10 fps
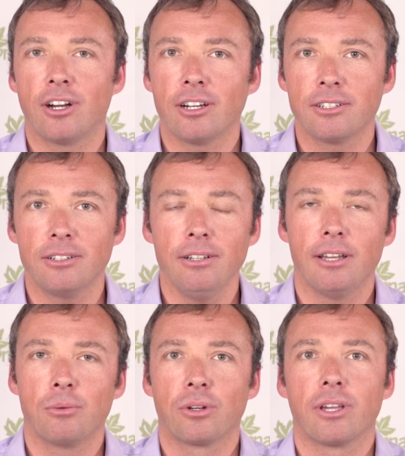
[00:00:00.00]
doctor.
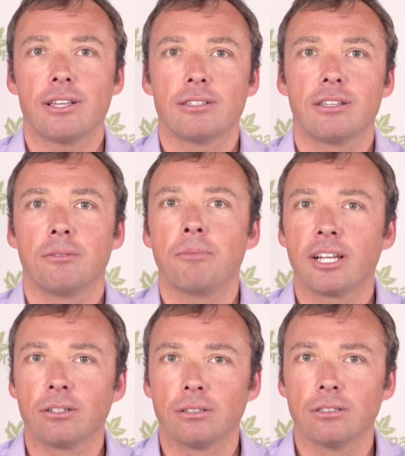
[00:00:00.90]
I work as a
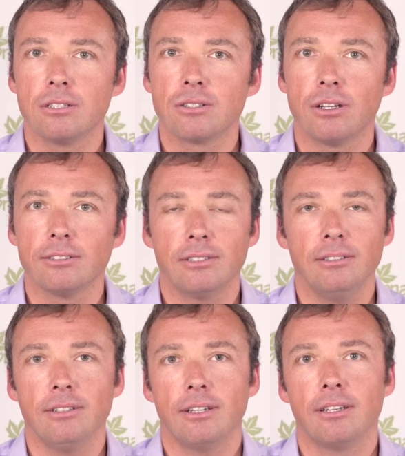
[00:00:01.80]
medical
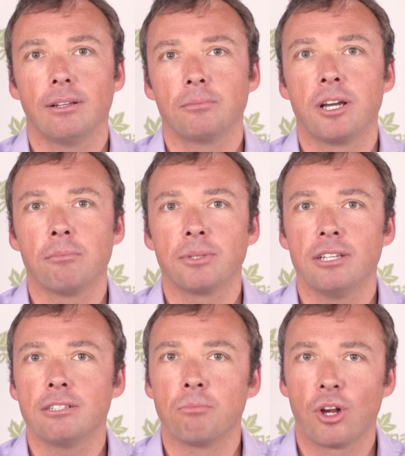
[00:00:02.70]
consultant. I help
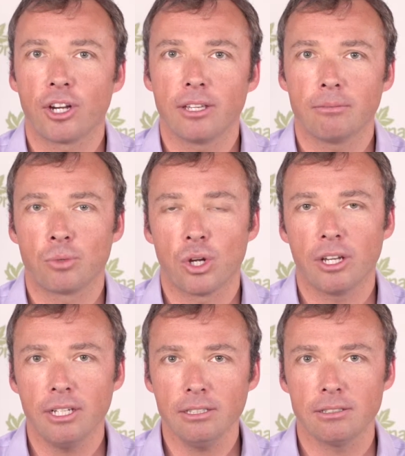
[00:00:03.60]
companies market
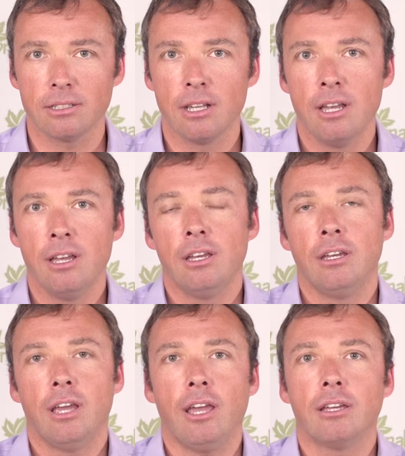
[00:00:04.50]
products
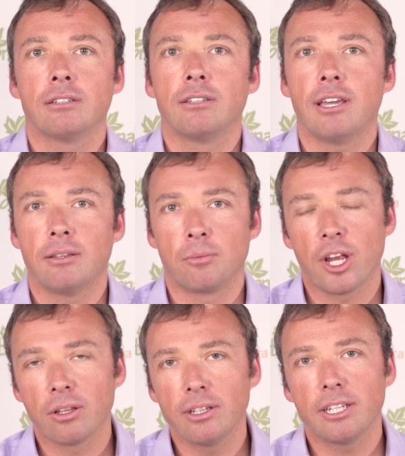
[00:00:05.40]
and get them
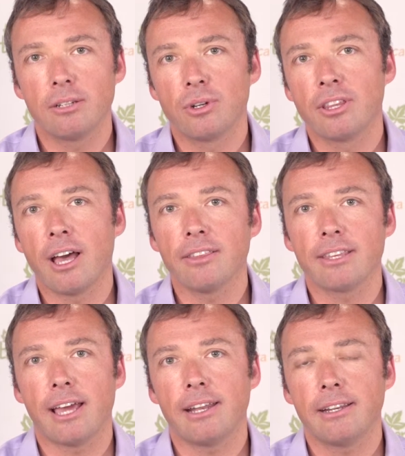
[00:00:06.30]
regulated with Health
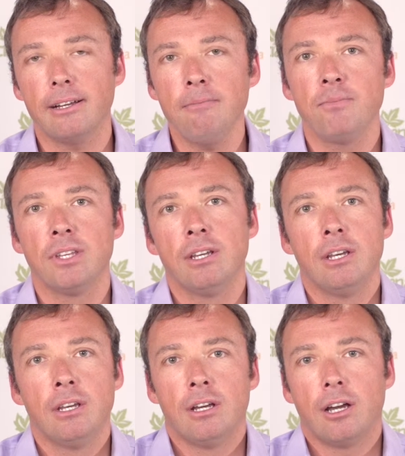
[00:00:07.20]
Canada.
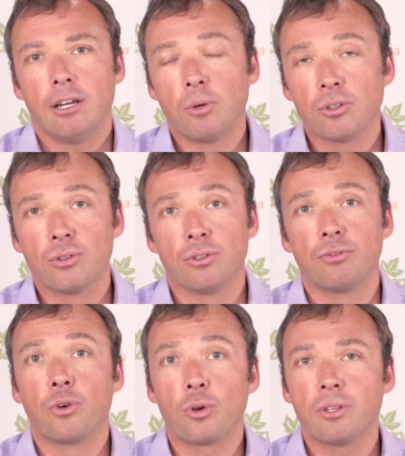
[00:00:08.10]
I'm also a
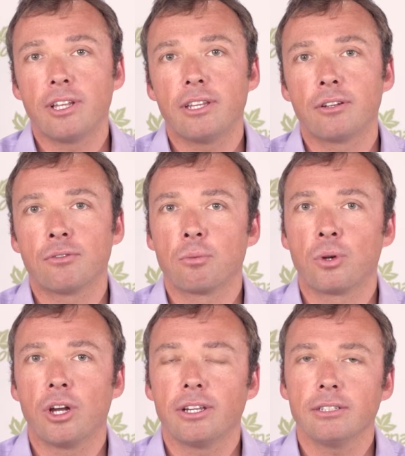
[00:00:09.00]
formulator for
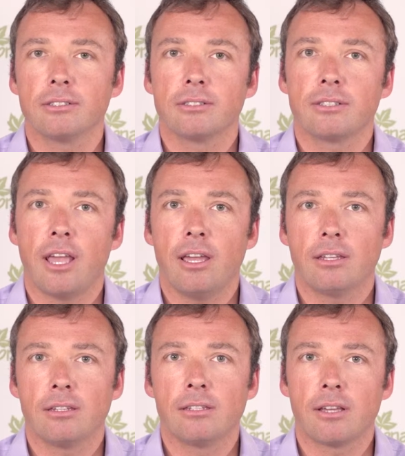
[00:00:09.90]
products,
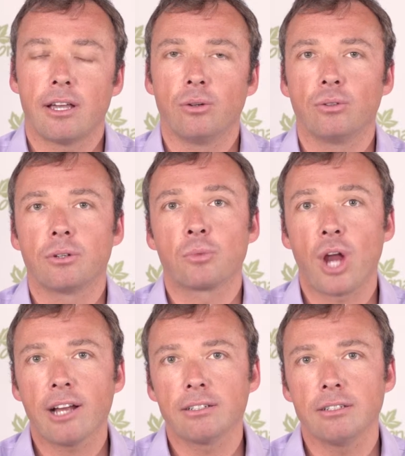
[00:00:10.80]
and I own a
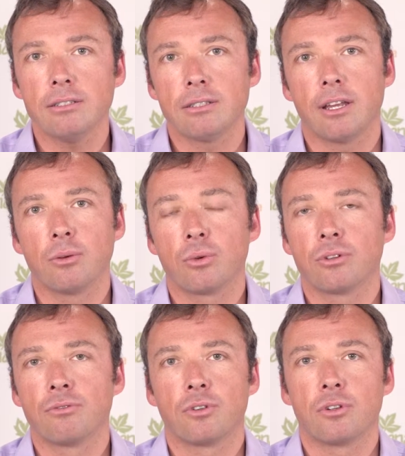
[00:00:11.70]
practice, and I
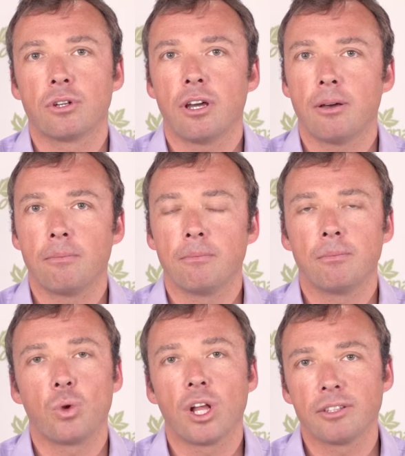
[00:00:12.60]
work for a
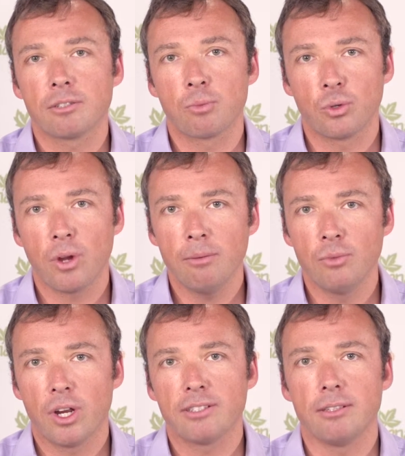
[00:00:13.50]
wellness program
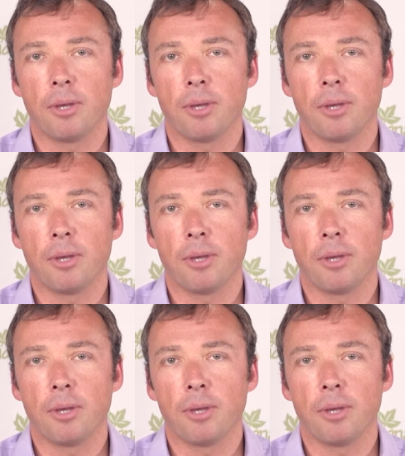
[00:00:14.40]
where I see